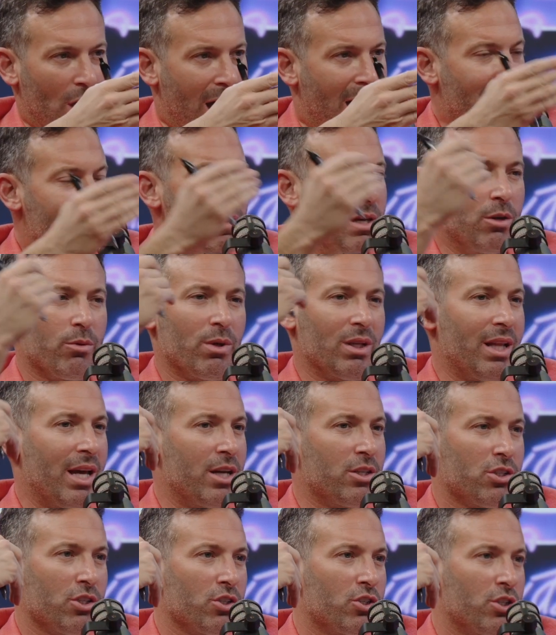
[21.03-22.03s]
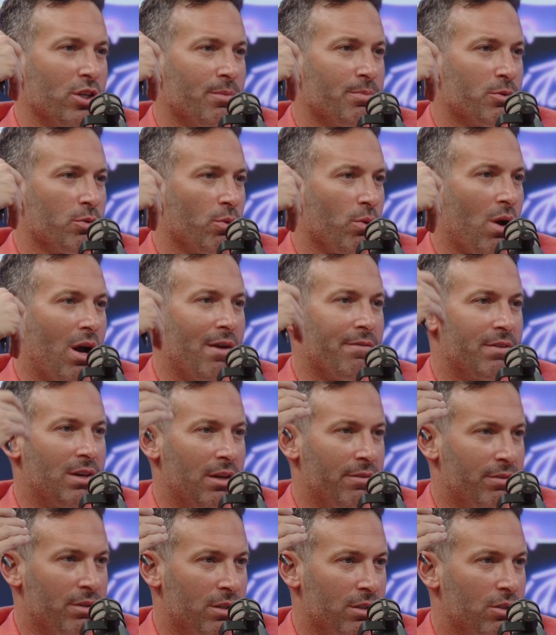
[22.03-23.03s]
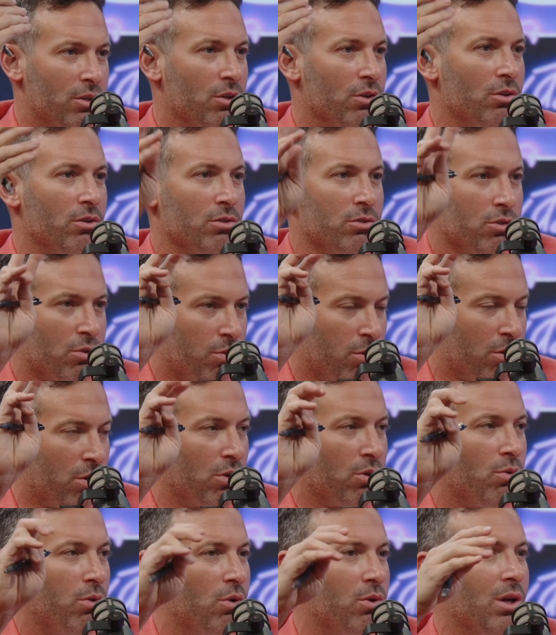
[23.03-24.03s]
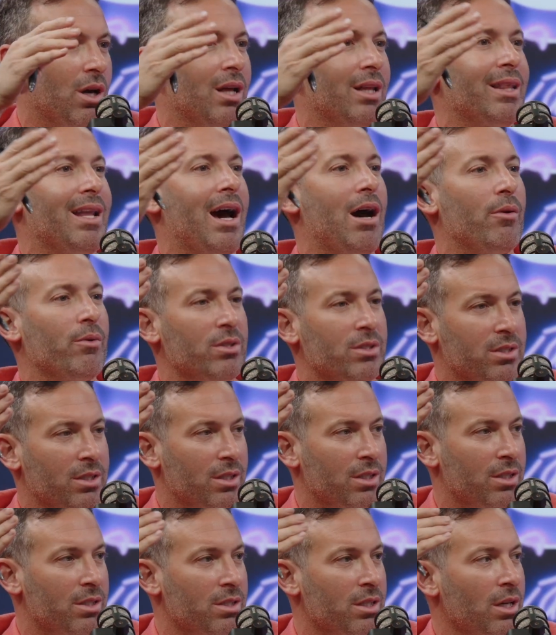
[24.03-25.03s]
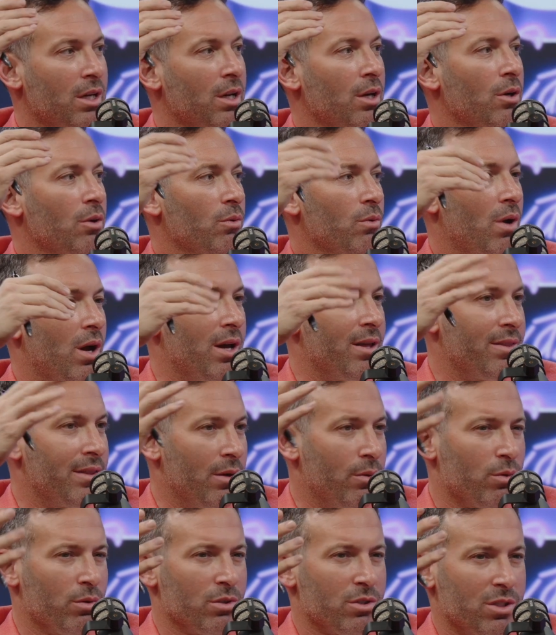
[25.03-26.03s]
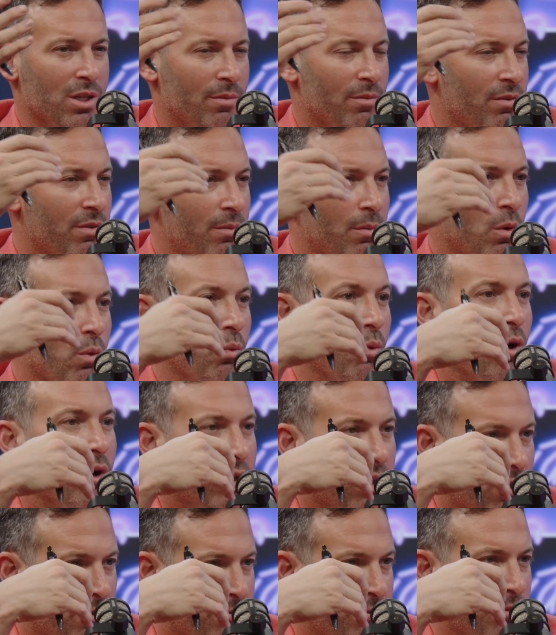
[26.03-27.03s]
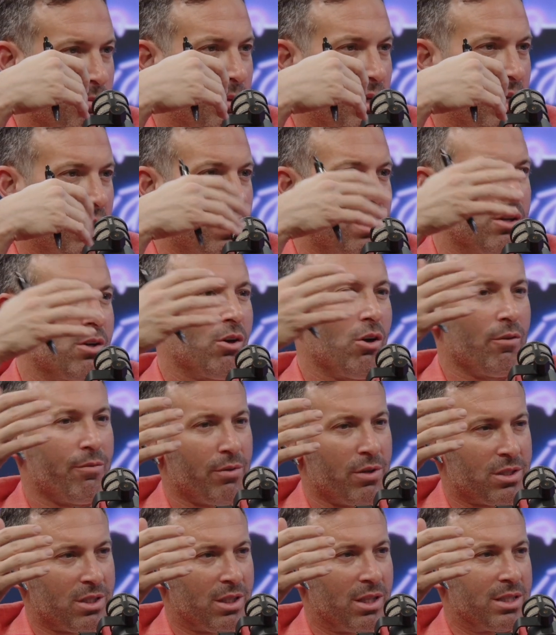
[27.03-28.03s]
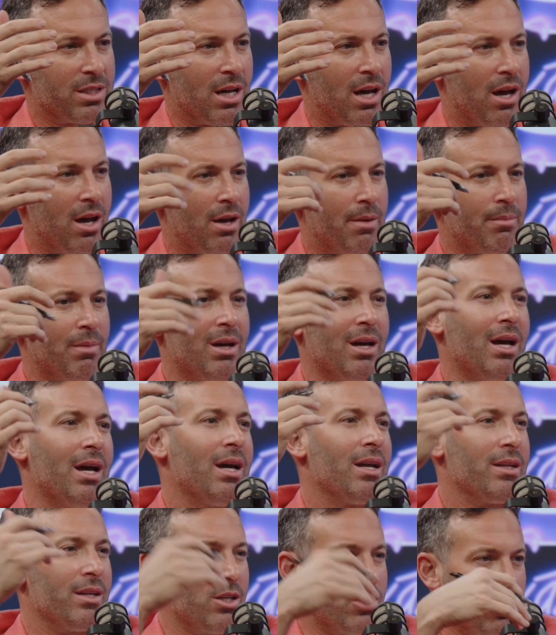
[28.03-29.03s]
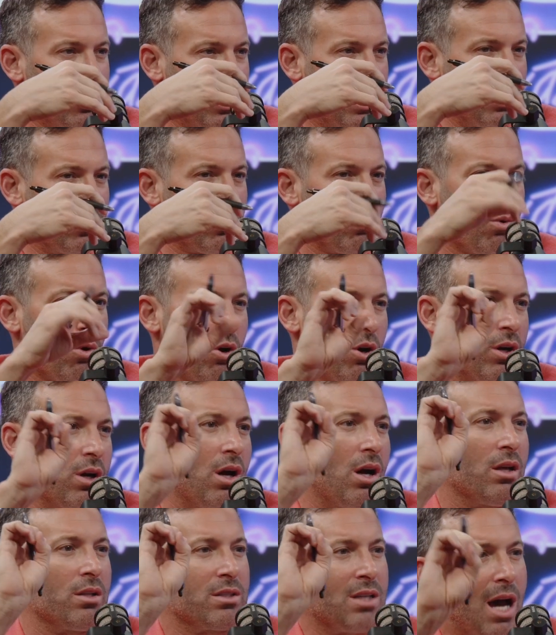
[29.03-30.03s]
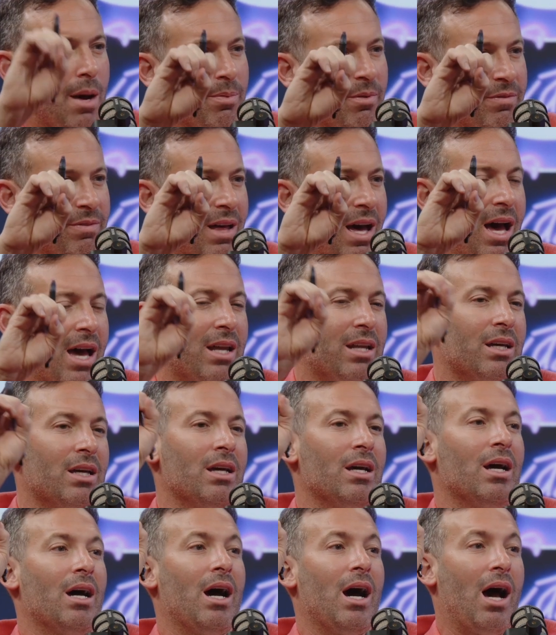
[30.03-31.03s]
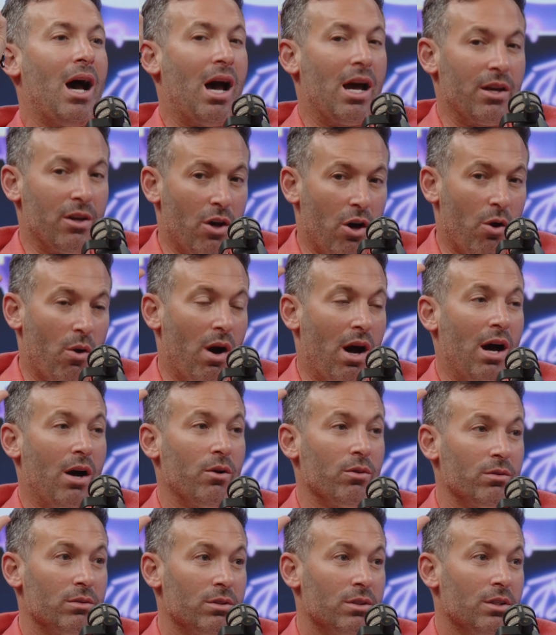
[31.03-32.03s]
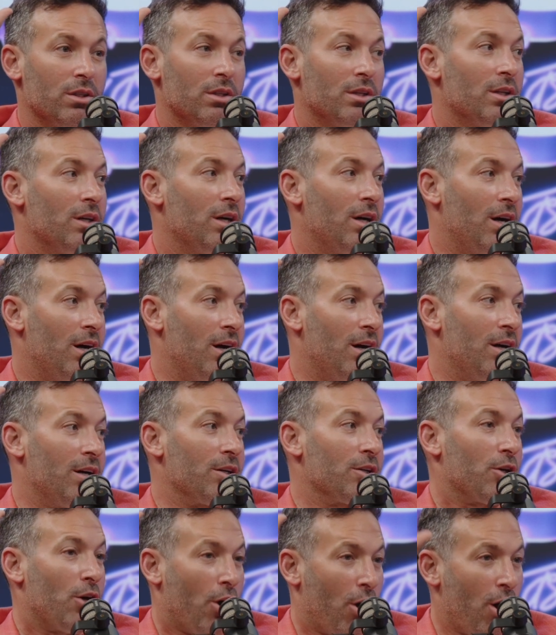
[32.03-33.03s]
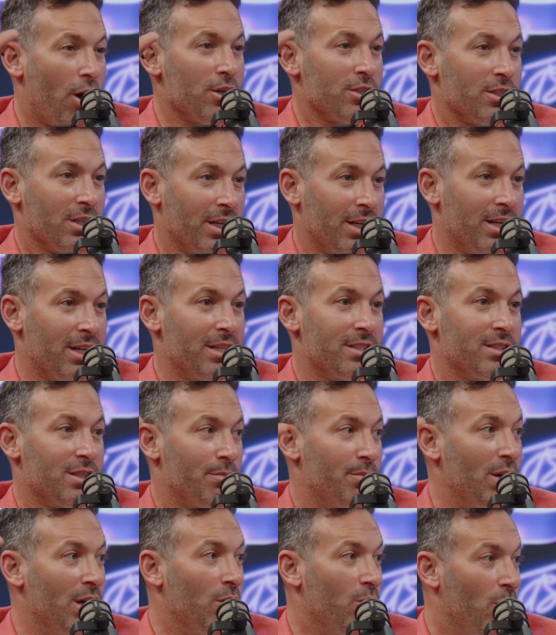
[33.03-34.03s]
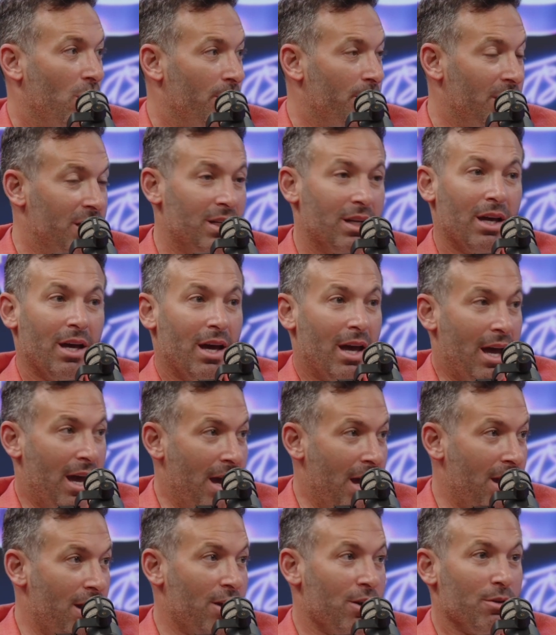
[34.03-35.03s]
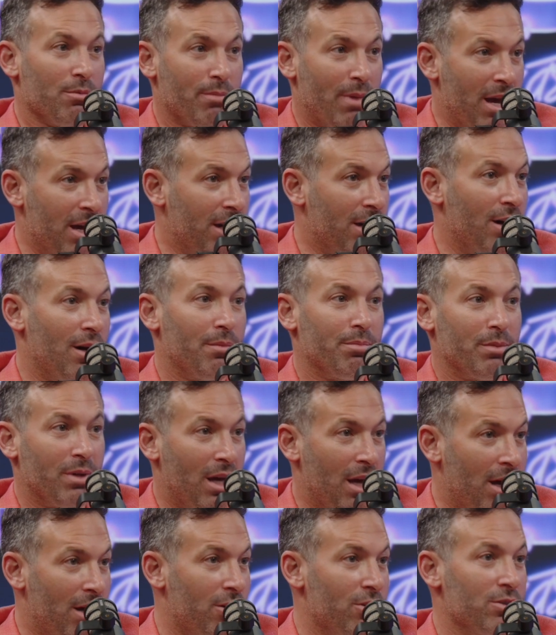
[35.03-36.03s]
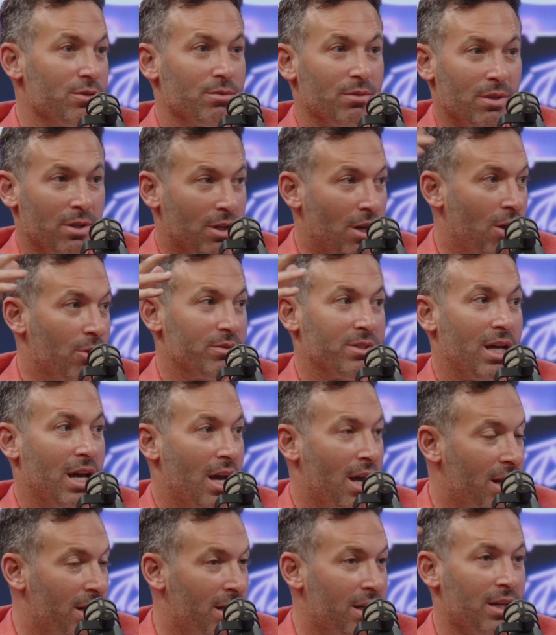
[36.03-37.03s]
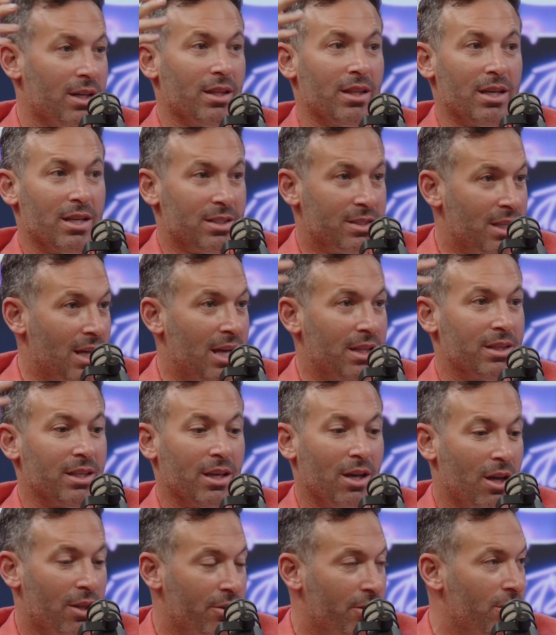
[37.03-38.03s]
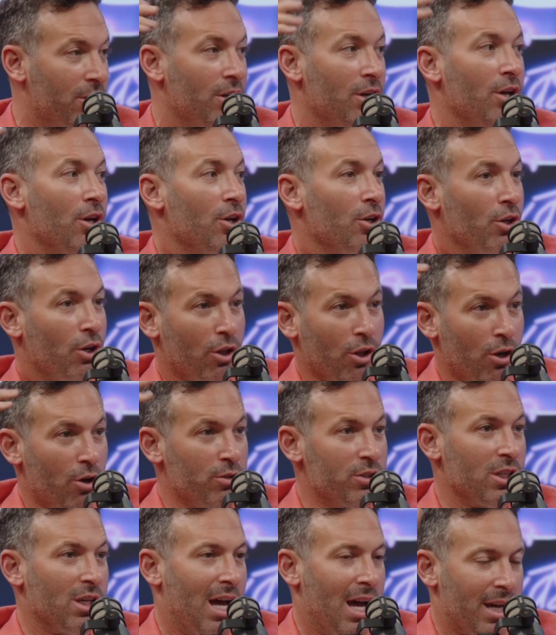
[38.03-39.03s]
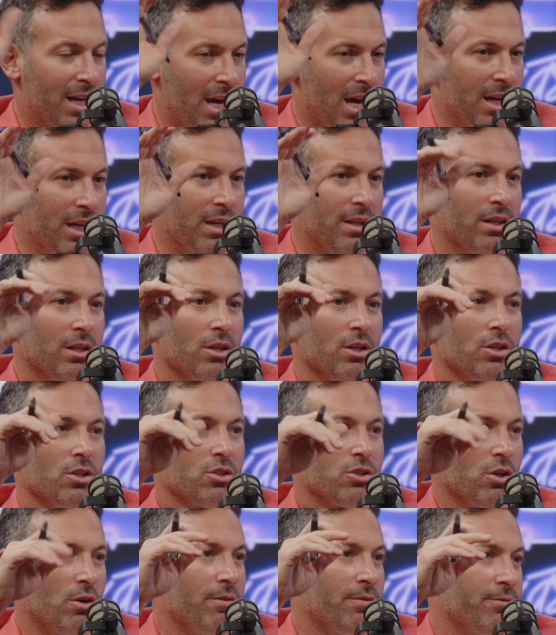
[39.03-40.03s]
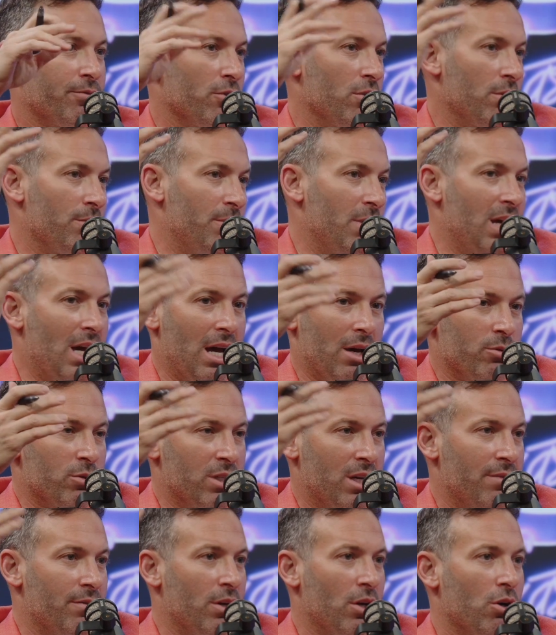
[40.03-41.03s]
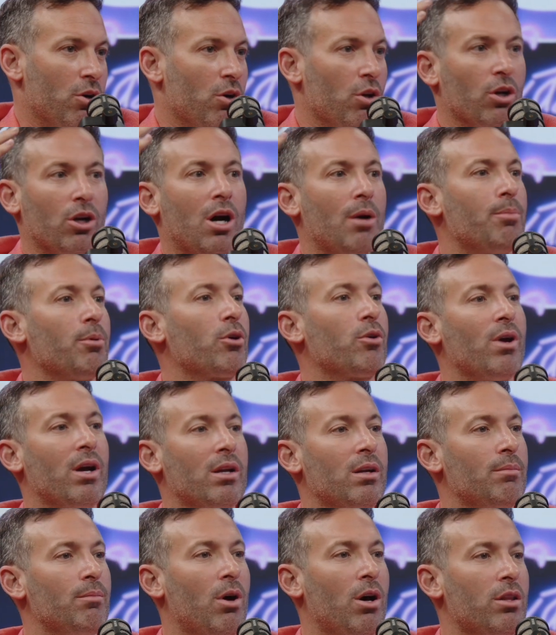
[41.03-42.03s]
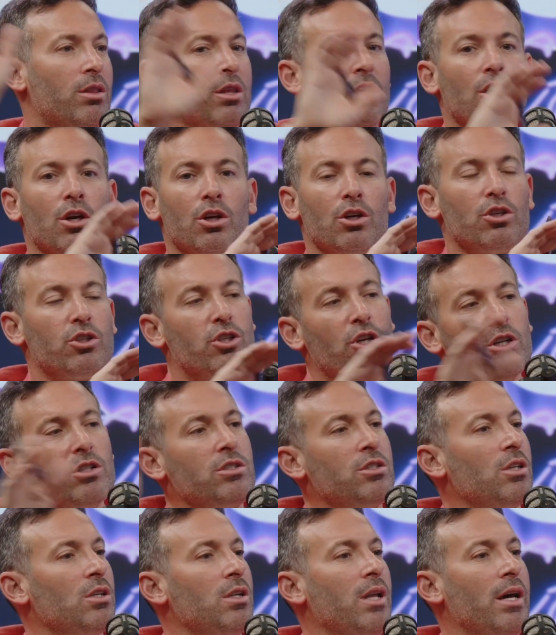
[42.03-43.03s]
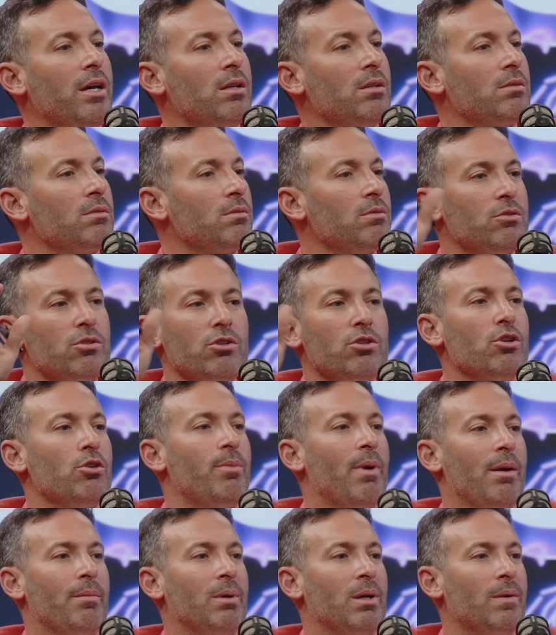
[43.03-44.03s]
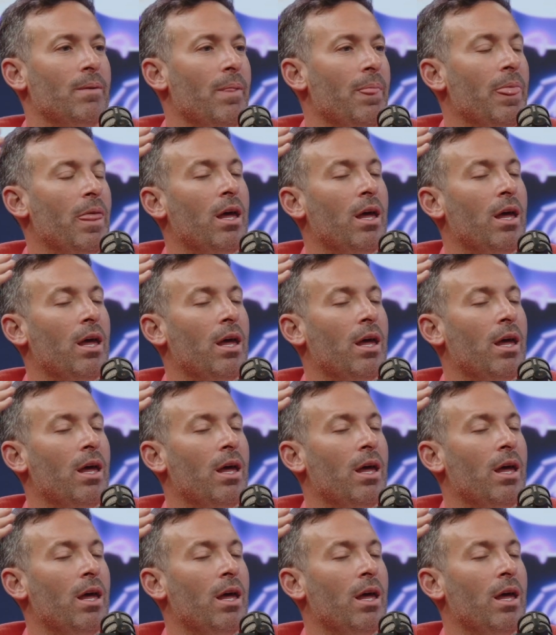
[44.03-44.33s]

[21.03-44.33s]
I've been in relationships where I've given girls, quote unquote, allowances, right? They were, some of them were working for me, girlfriends at the time, need you to get to work. On top of that, I know how costly it is to be a woman, mm-hmm. hair, makeup, nails, you know, tanning, this, that, the other, clothes. I get it. So for me, I was giving a girl a couple grand a month just to like, do you, baby.